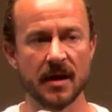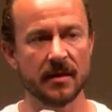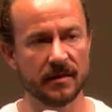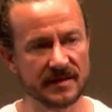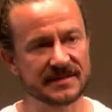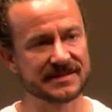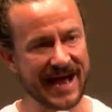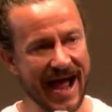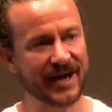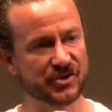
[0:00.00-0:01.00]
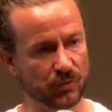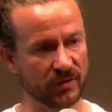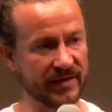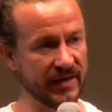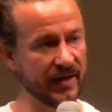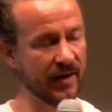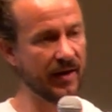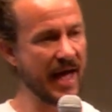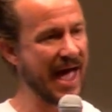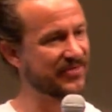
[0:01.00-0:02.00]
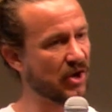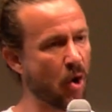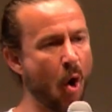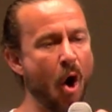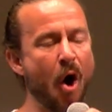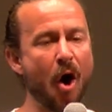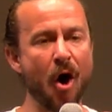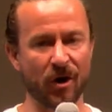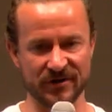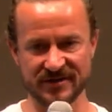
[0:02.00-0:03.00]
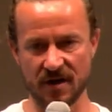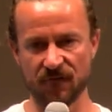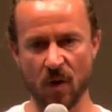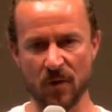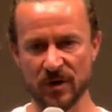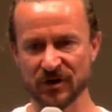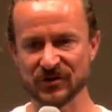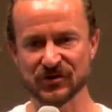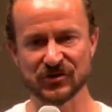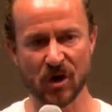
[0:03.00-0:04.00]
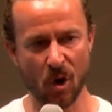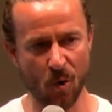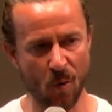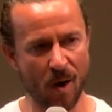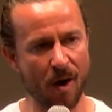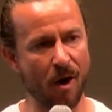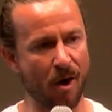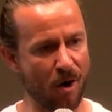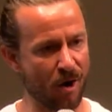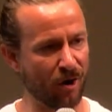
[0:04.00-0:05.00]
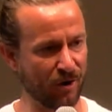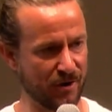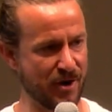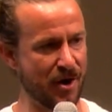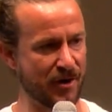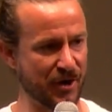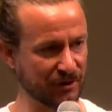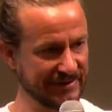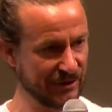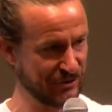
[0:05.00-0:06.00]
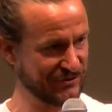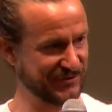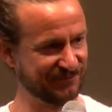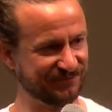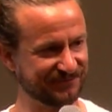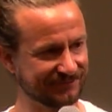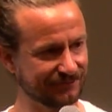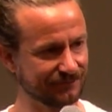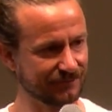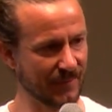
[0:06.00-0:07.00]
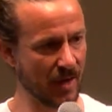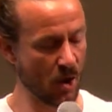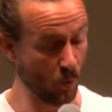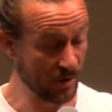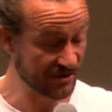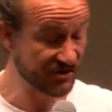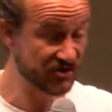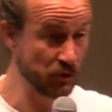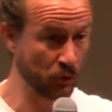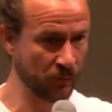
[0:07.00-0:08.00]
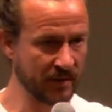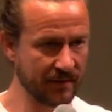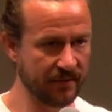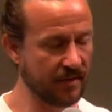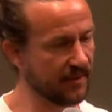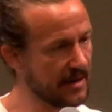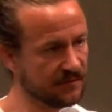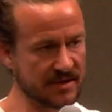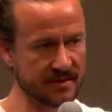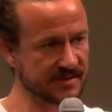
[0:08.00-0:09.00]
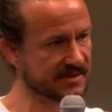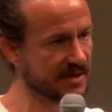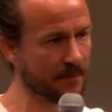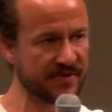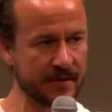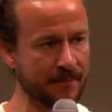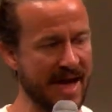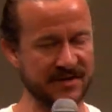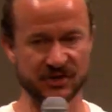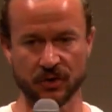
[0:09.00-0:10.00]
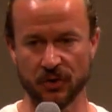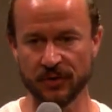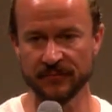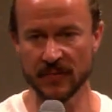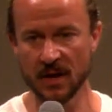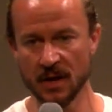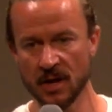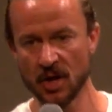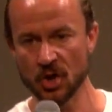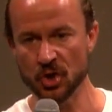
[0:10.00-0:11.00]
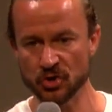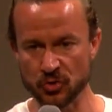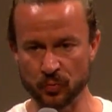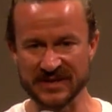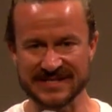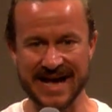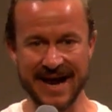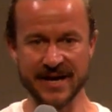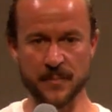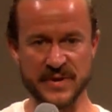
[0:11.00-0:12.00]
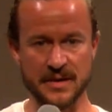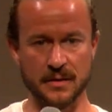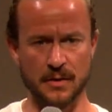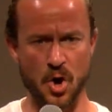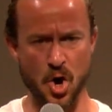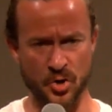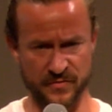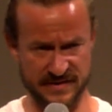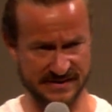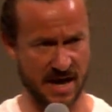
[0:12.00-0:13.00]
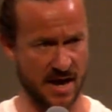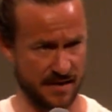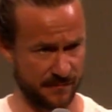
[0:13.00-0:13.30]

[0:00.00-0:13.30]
This is actually at the heart of why we are so hard on our leaders. We assume that they have done something magical to reside up here all the time.